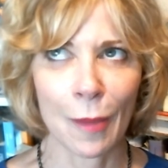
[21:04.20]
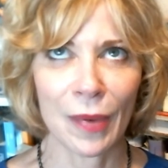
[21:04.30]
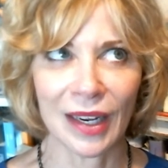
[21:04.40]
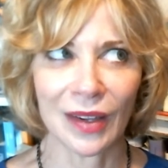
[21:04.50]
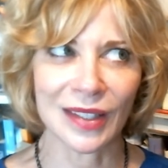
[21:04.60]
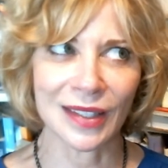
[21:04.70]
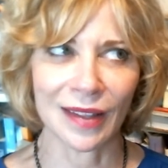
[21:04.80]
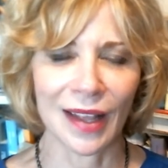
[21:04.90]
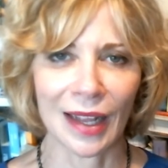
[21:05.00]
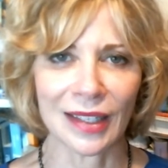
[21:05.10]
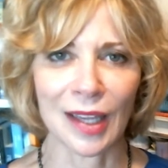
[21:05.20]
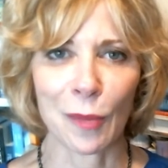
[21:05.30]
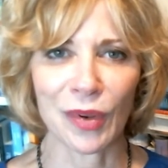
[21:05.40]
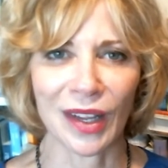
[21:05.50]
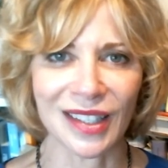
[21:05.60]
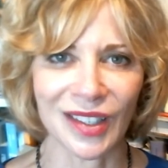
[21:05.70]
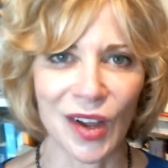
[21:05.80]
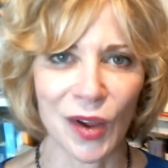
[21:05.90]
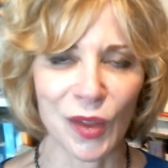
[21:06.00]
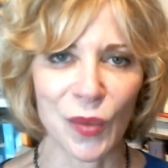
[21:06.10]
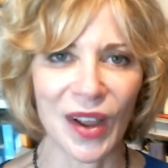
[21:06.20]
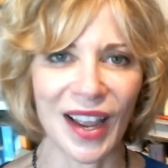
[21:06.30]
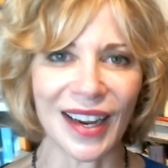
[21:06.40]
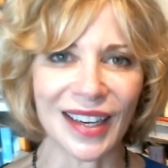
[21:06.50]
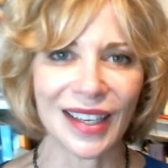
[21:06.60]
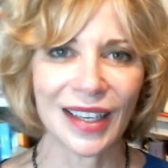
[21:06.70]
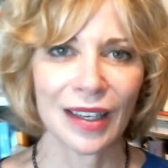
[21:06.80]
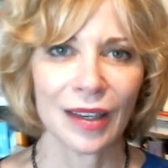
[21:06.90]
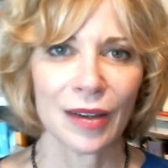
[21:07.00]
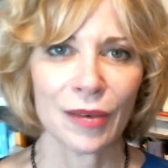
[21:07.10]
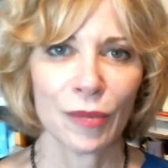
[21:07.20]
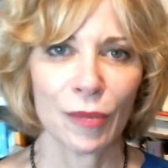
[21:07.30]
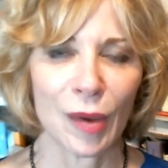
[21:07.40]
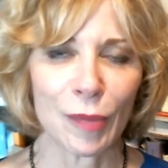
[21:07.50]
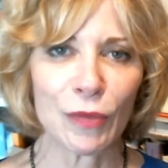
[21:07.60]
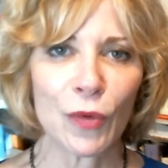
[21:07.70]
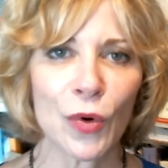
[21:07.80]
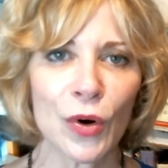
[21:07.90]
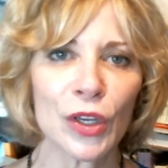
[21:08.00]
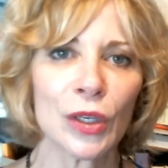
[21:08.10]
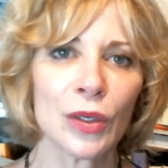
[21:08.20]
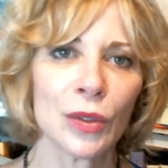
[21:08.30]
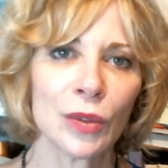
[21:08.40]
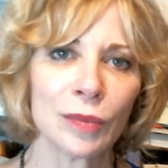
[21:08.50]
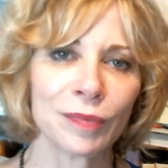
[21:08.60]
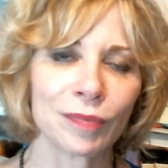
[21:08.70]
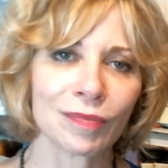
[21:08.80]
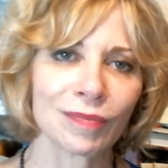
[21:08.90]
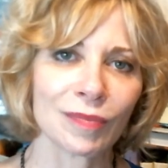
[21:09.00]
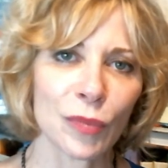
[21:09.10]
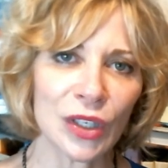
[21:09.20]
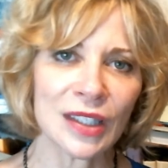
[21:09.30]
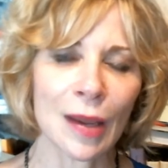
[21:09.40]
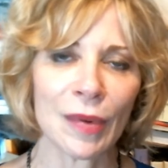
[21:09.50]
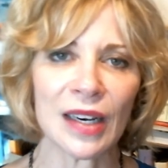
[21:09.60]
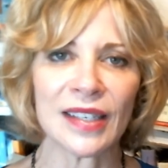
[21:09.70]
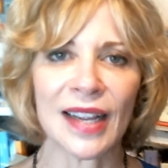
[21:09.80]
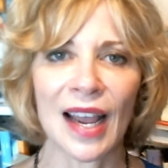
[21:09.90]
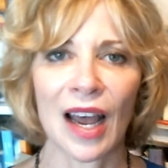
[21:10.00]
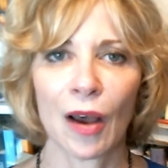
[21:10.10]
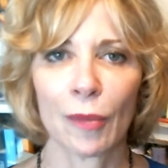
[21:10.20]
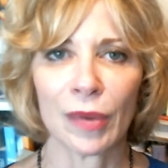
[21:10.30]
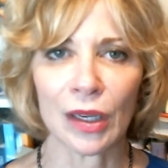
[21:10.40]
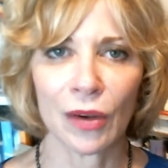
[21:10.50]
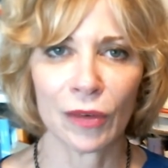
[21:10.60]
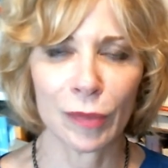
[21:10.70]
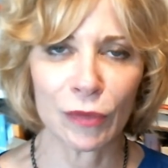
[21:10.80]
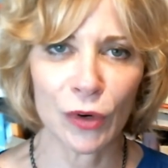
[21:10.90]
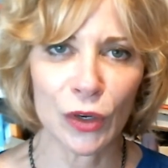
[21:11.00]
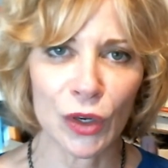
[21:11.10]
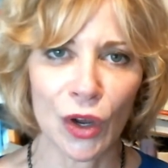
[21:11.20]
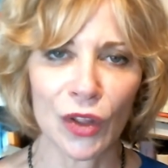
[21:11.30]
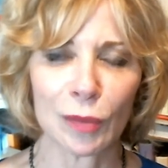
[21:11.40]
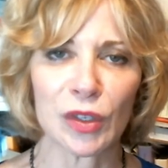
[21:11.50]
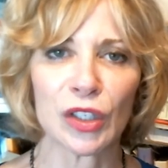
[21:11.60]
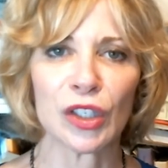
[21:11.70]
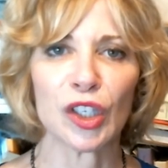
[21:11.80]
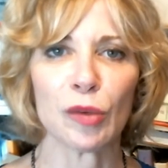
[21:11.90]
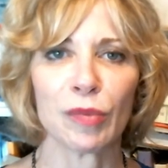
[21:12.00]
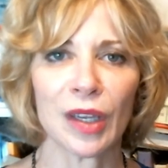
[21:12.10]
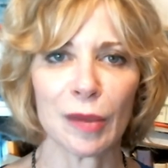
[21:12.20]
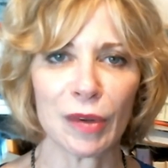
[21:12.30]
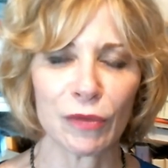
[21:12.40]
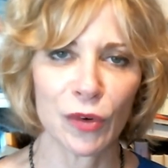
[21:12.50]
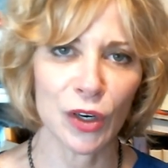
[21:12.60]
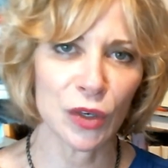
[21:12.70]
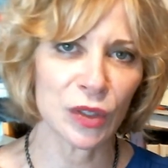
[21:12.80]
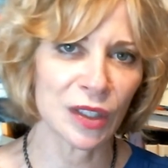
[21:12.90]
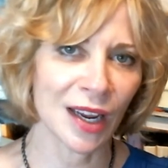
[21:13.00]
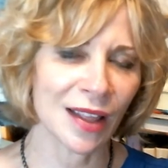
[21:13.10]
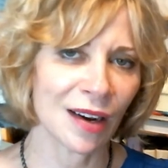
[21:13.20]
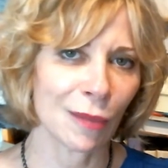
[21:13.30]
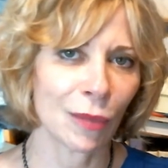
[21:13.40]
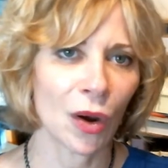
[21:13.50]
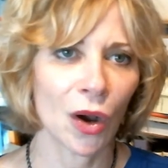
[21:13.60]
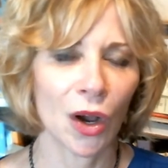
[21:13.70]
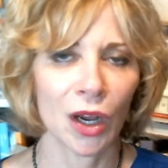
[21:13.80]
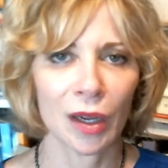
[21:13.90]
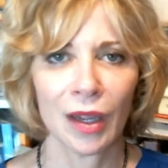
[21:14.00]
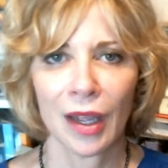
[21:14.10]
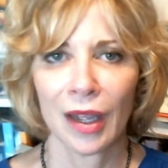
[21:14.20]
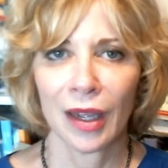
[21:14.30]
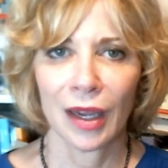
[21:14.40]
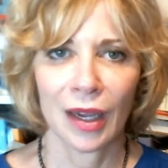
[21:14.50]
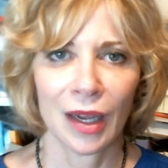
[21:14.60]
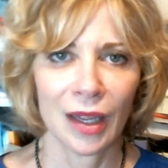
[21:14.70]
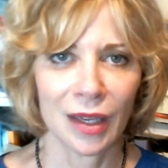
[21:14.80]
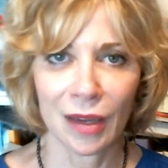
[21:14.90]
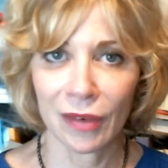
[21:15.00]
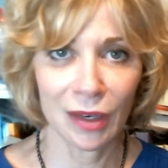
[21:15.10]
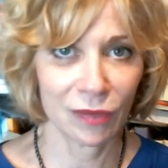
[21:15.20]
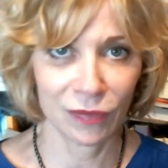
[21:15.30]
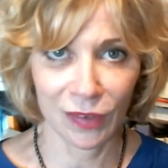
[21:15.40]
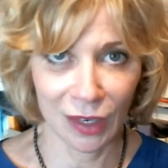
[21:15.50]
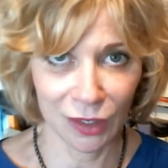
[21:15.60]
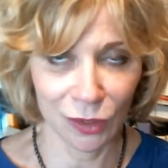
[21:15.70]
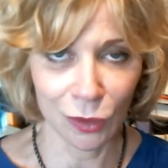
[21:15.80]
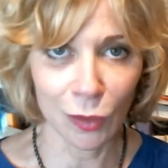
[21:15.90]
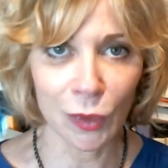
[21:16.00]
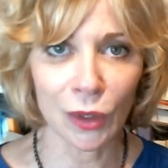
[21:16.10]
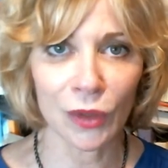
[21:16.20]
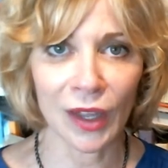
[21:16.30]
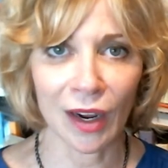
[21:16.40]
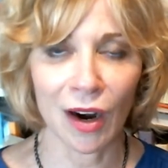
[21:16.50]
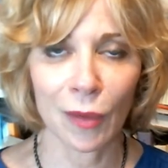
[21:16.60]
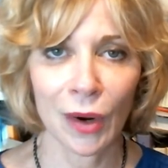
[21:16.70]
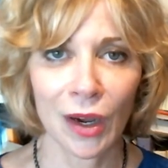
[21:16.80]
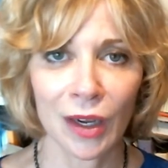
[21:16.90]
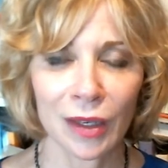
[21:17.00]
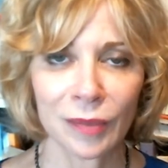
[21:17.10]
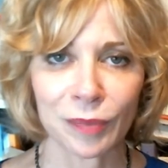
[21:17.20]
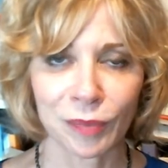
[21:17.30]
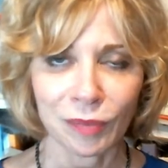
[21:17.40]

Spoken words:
somebody else said that someplace along the way. But before you put somebody down, before you call them stupid, before you say they're wrong, even if in your world they are wrong,